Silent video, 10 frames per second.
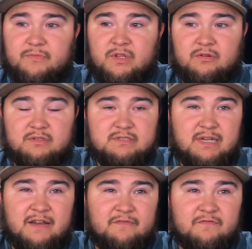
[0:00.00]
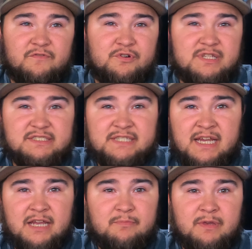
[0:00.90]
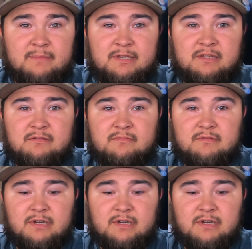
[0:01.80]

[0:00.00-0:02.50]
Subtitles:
kind of a fruity snack maybe.